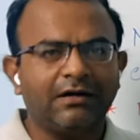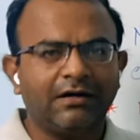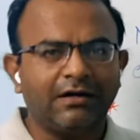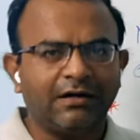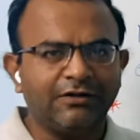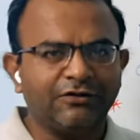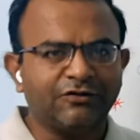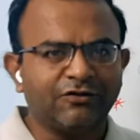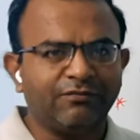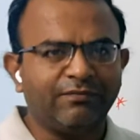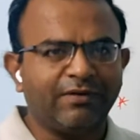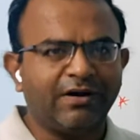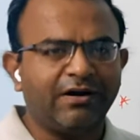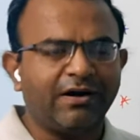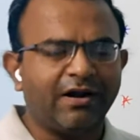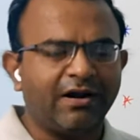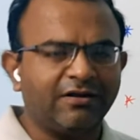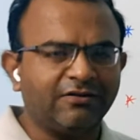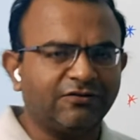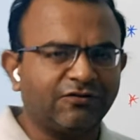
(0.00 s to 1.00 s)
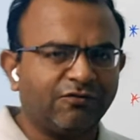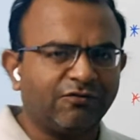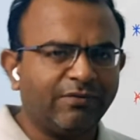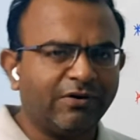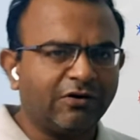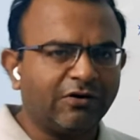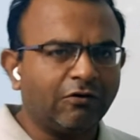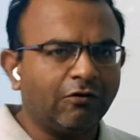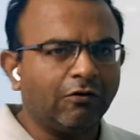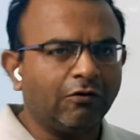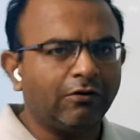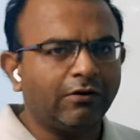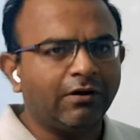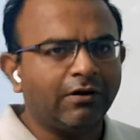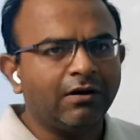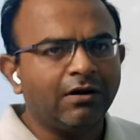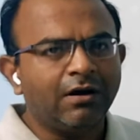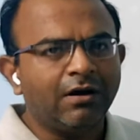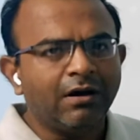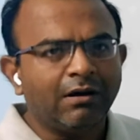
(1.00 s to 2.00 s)
instrument
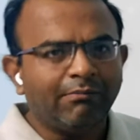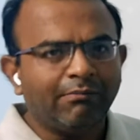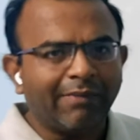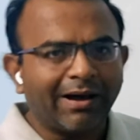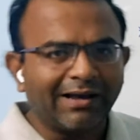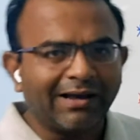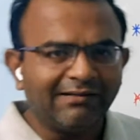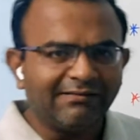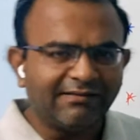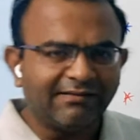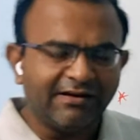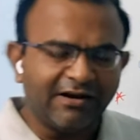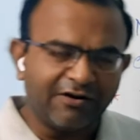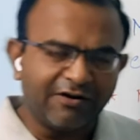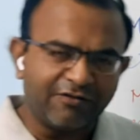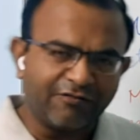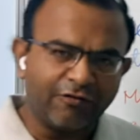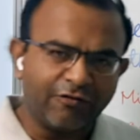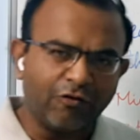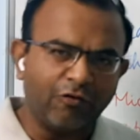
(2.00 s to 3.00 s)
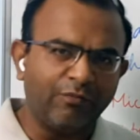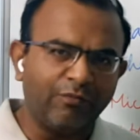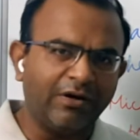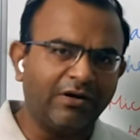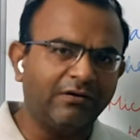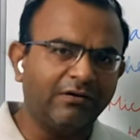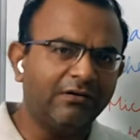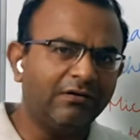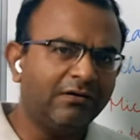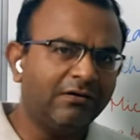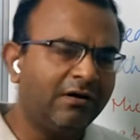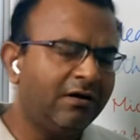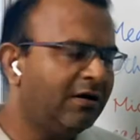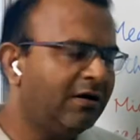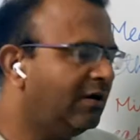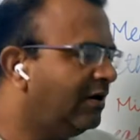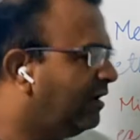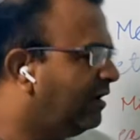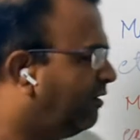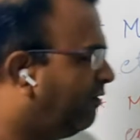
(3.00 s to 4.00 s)
called Michelson Interferometer,
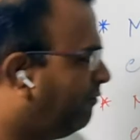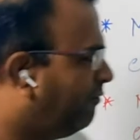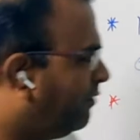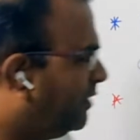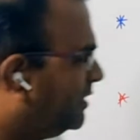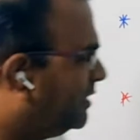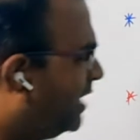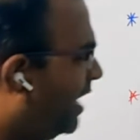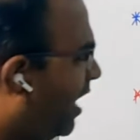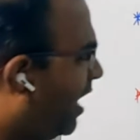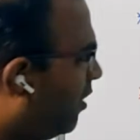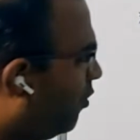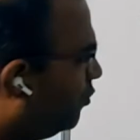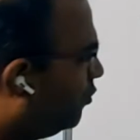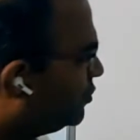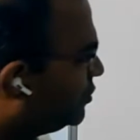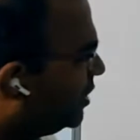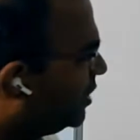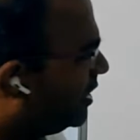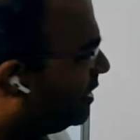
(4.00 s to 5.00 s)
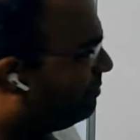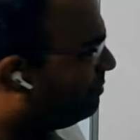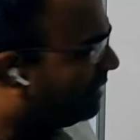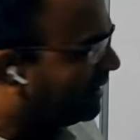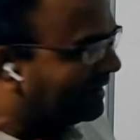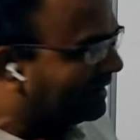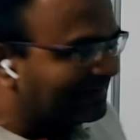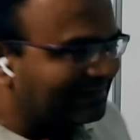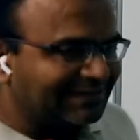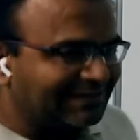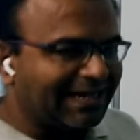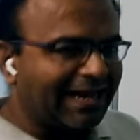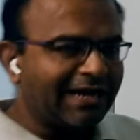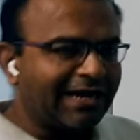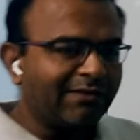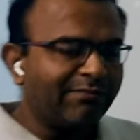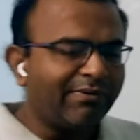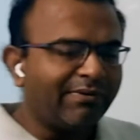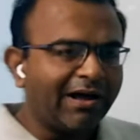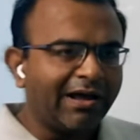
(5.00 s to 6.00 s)
which had originally been
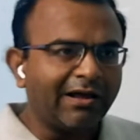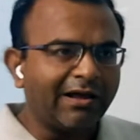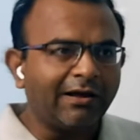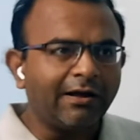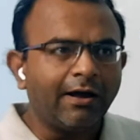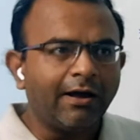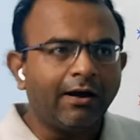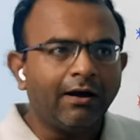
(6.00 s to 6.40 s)
designed by